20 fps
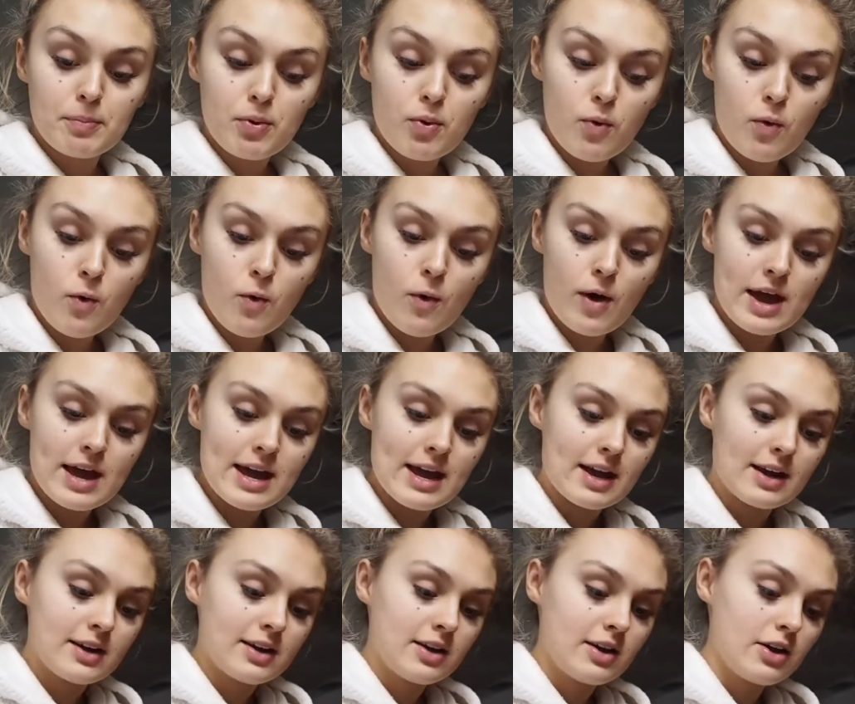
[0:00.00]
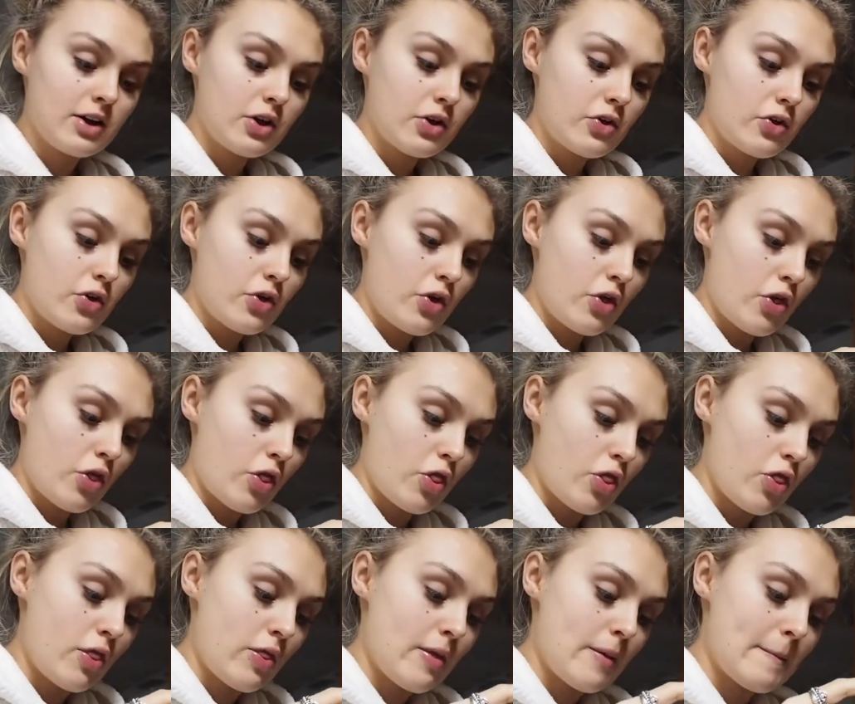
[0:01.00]
pour in
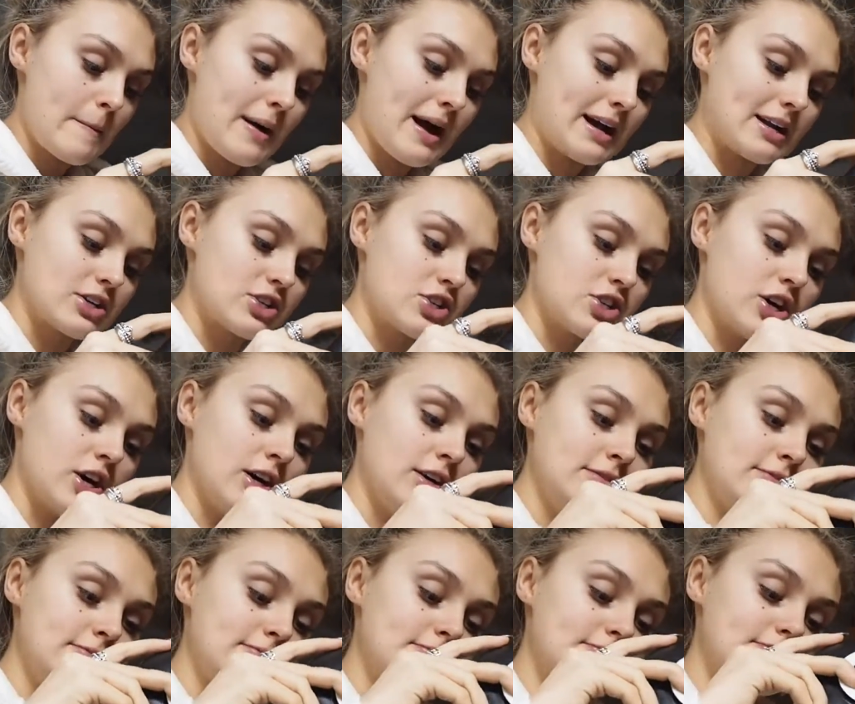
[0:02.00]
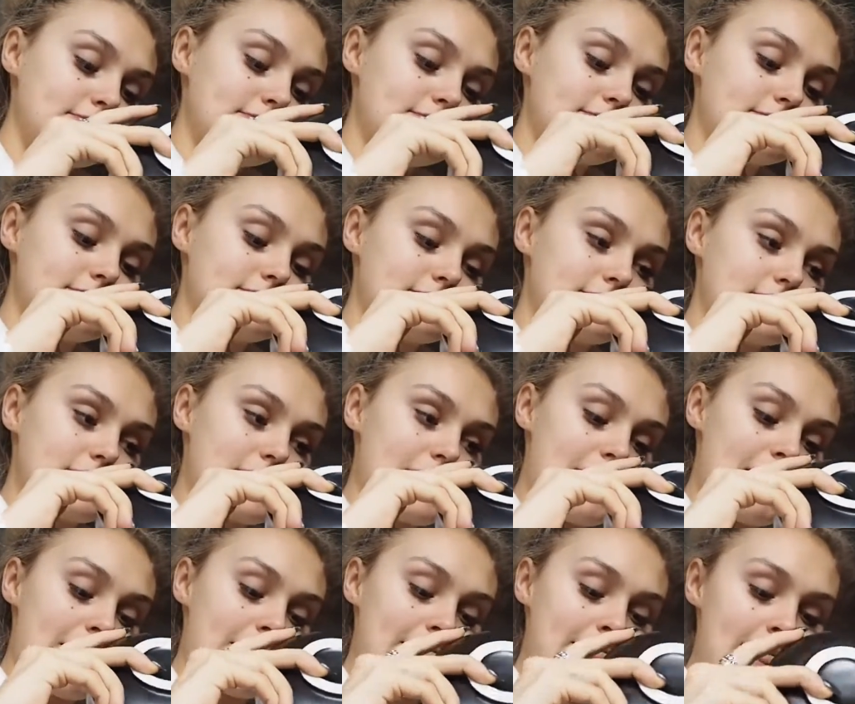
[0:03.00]
the matcha,
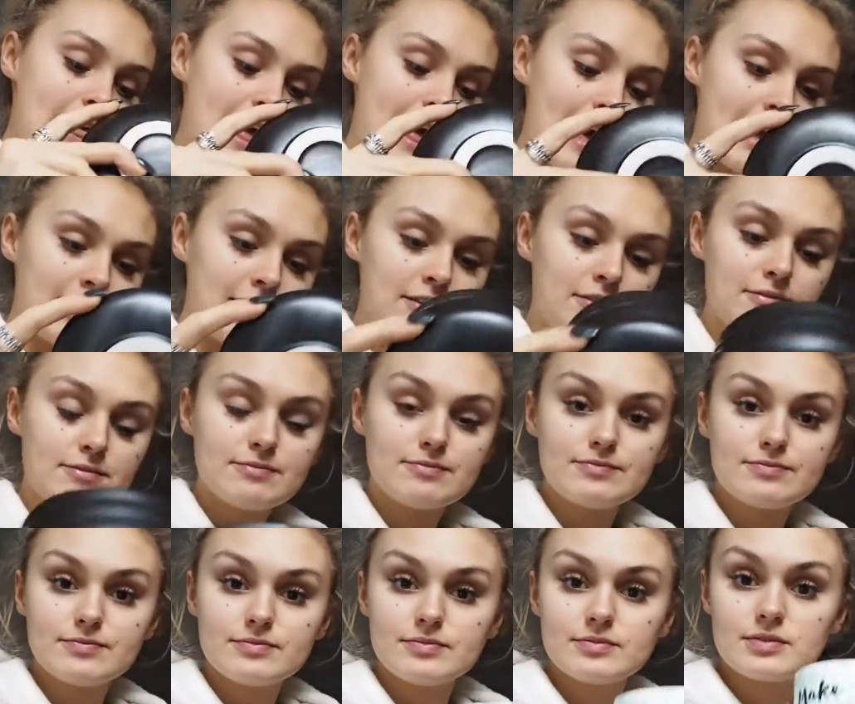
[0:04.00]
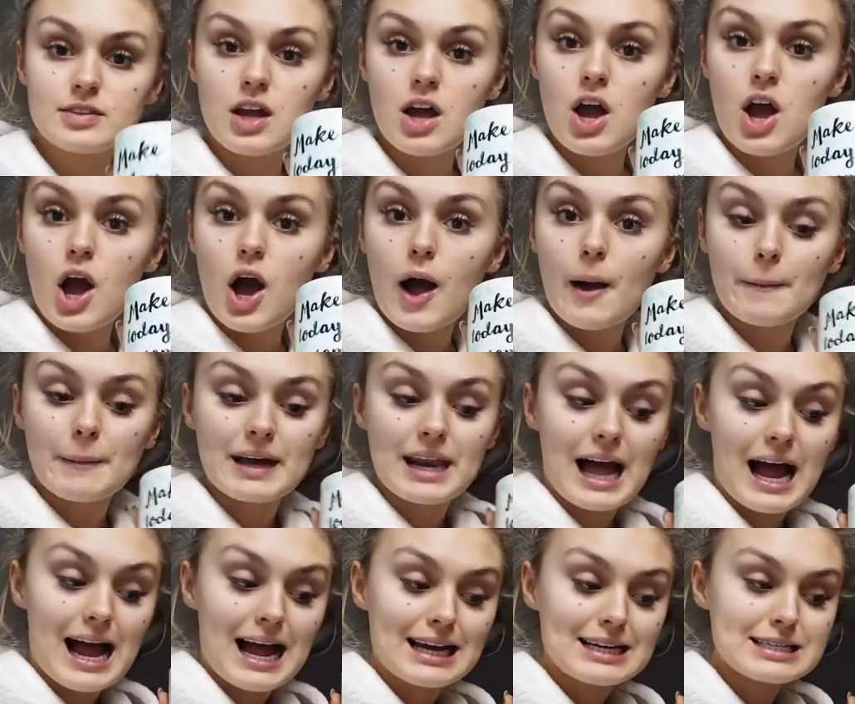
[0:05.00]
and then I'm going
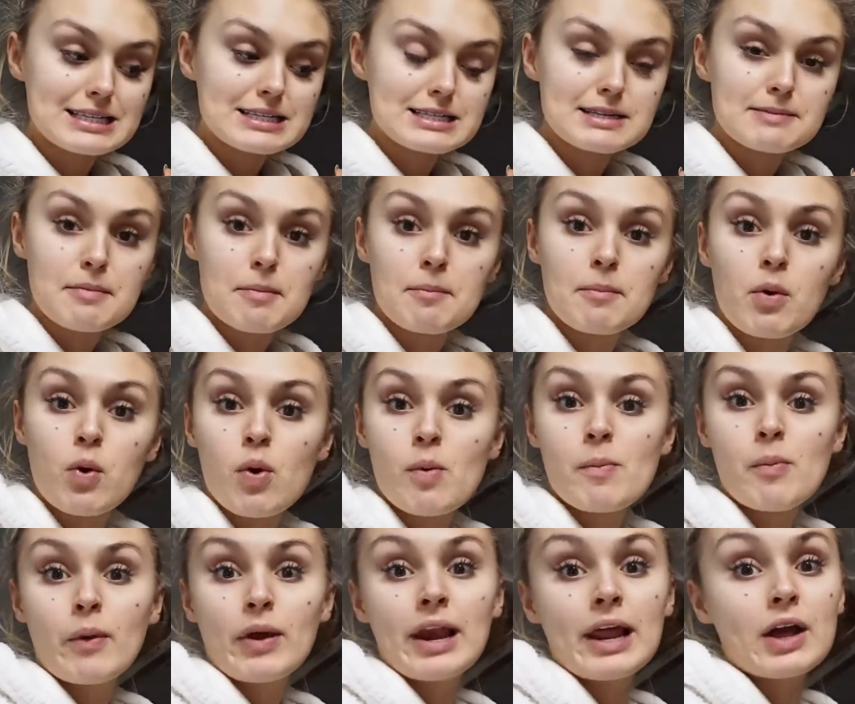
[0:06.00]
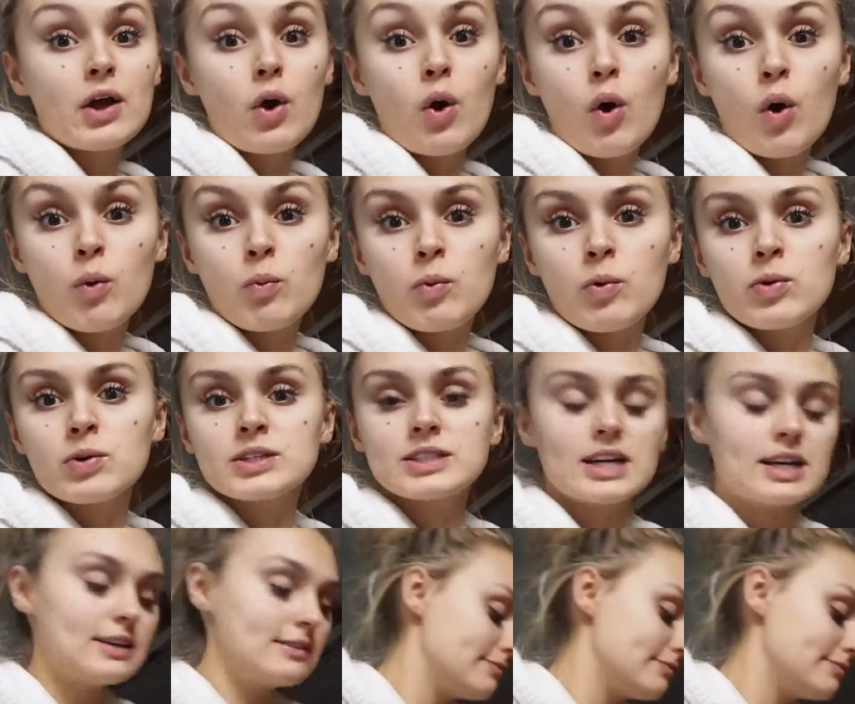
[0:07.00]
to add some more boiling hot water.